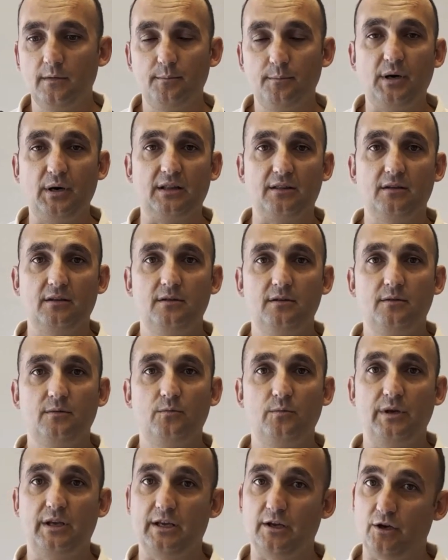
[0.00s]
But
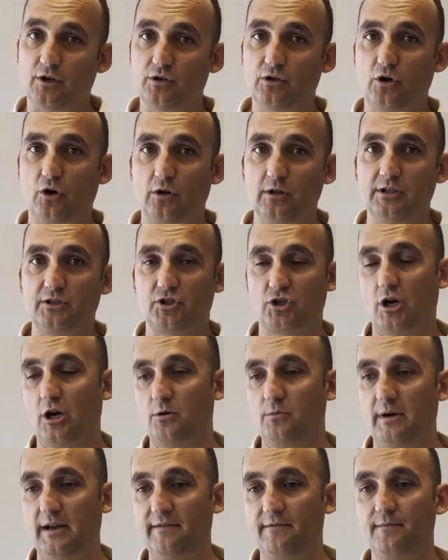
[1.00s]
we cannot call it
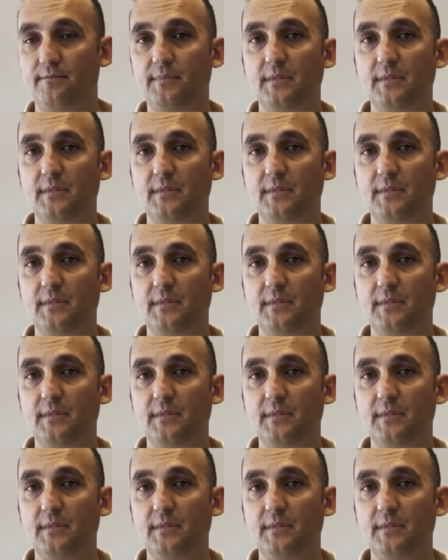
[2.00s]
shockwave.